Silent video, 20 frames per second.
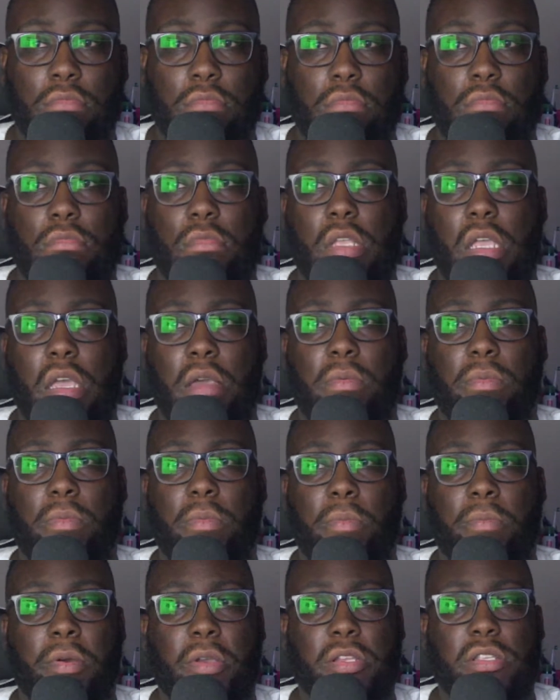yeah,
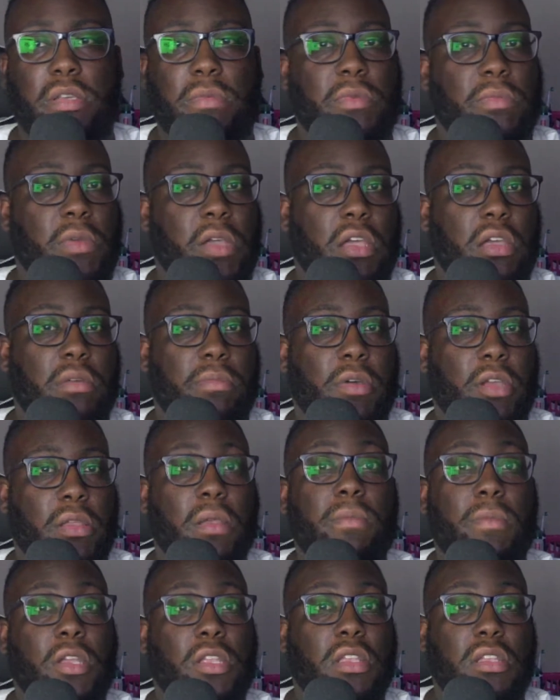by the time it
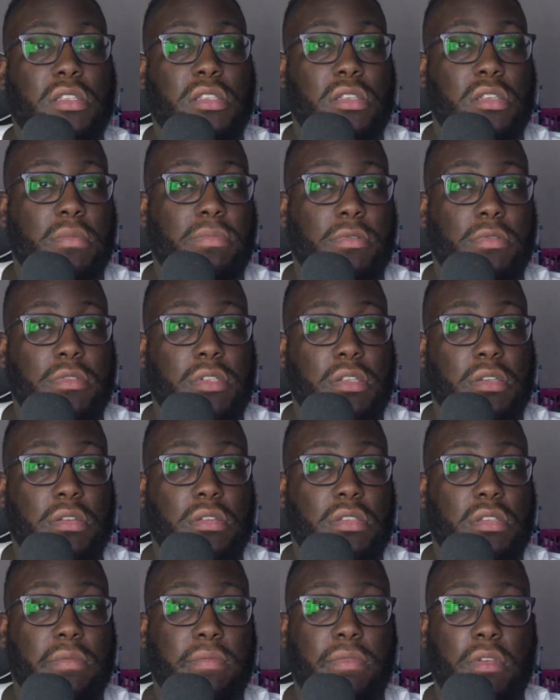might get cheaper or
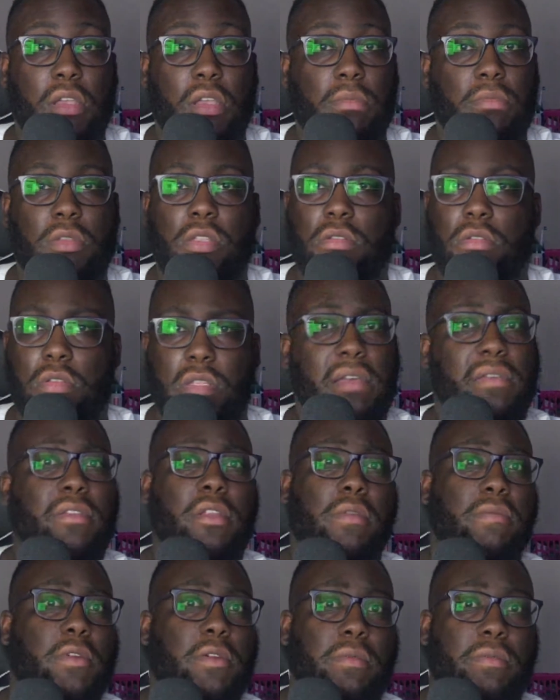something, I mean, definitely
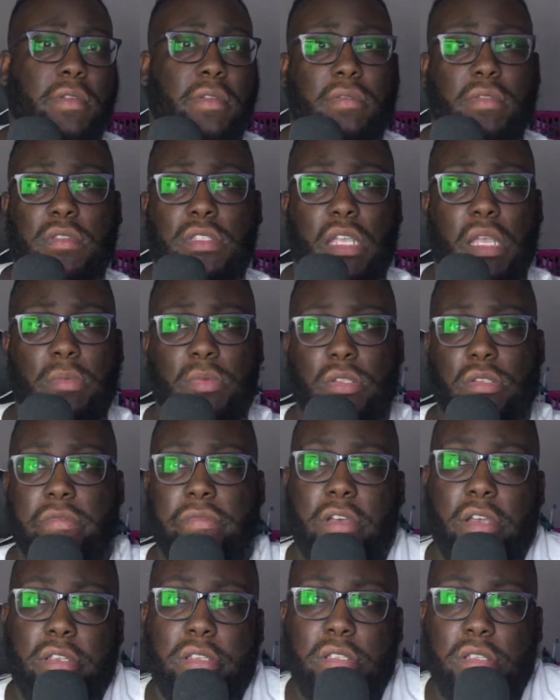with Samsung
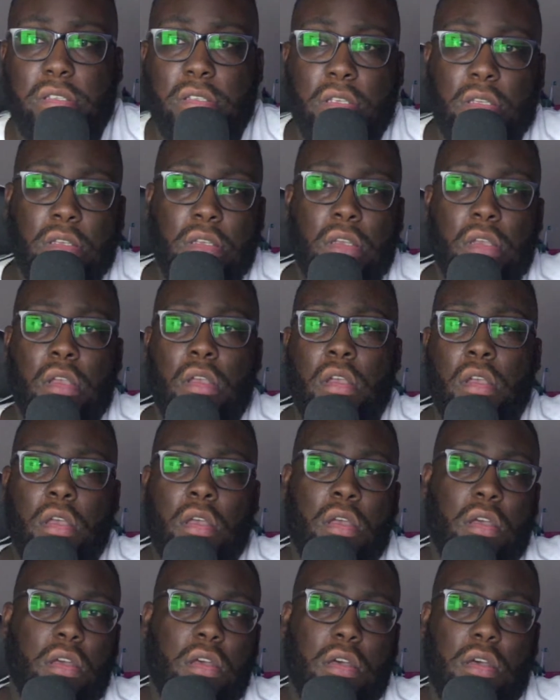devices.
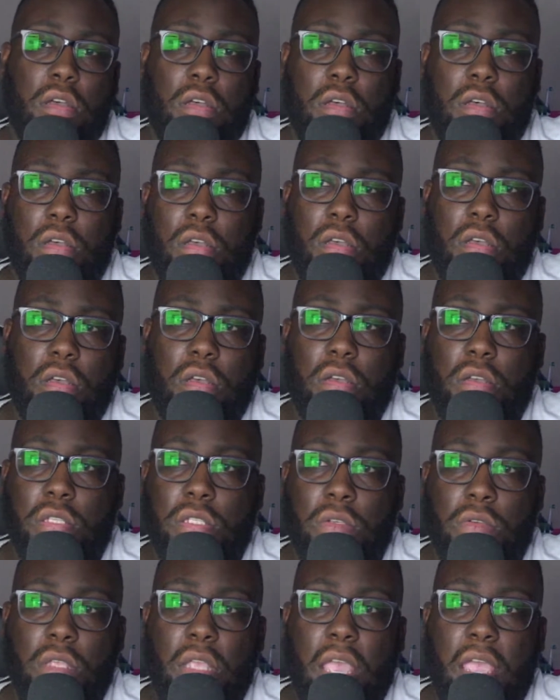So
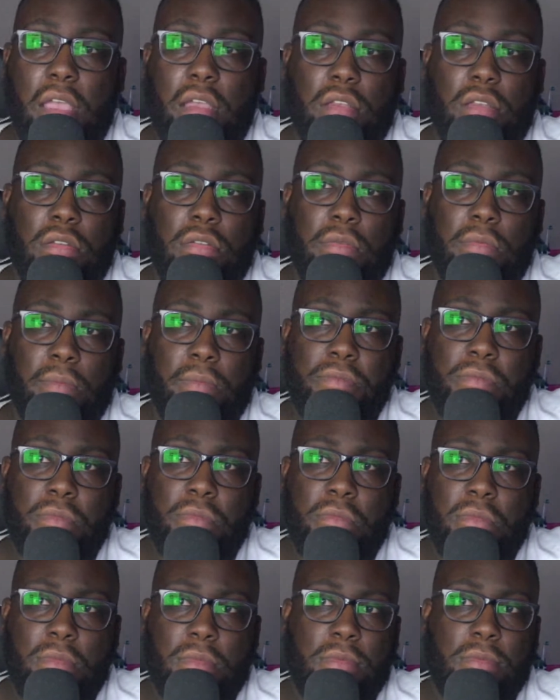yeah,
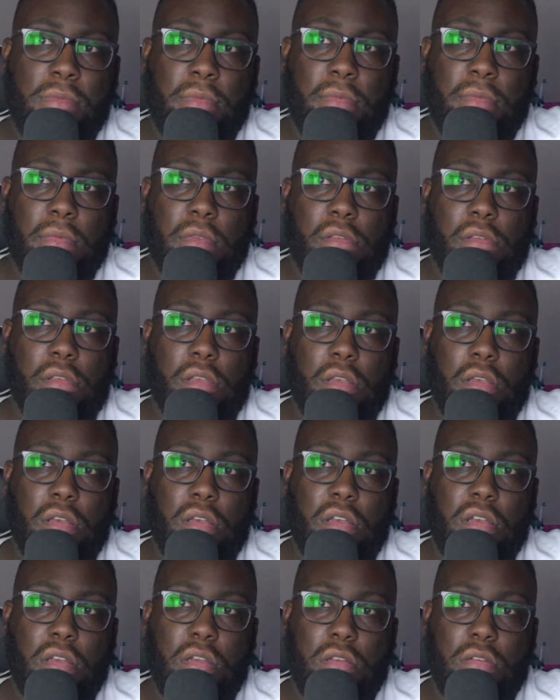
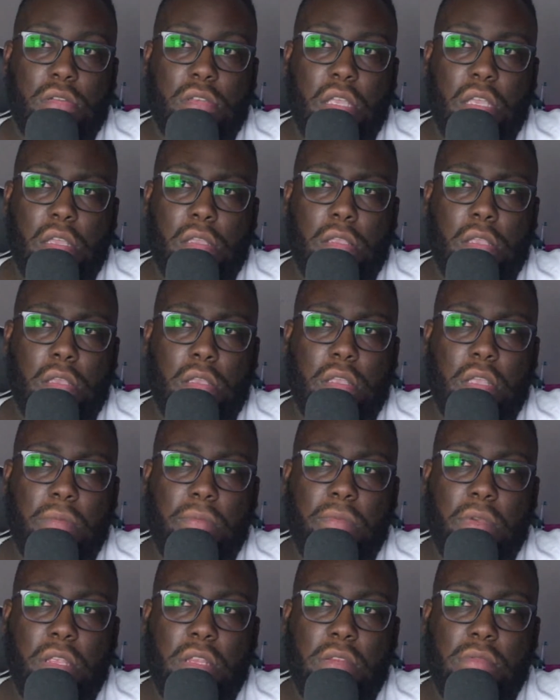can't
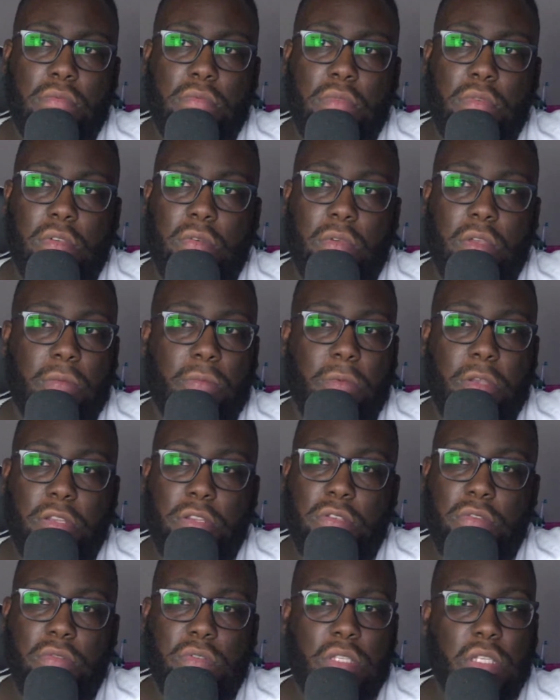wait to
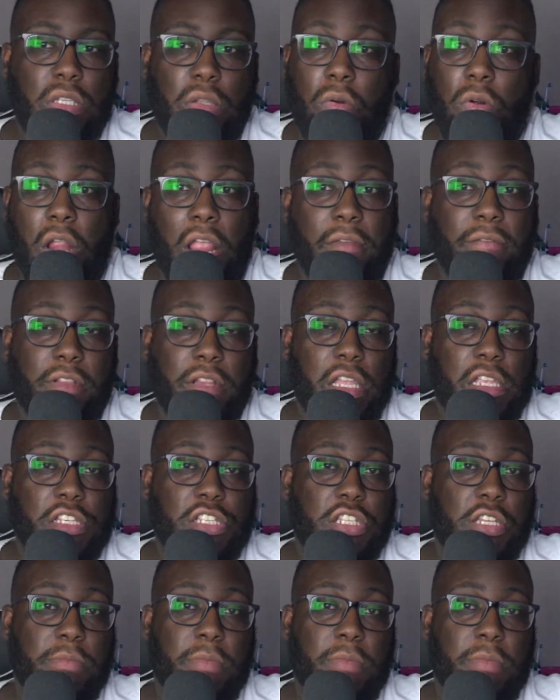use it or have it actually in my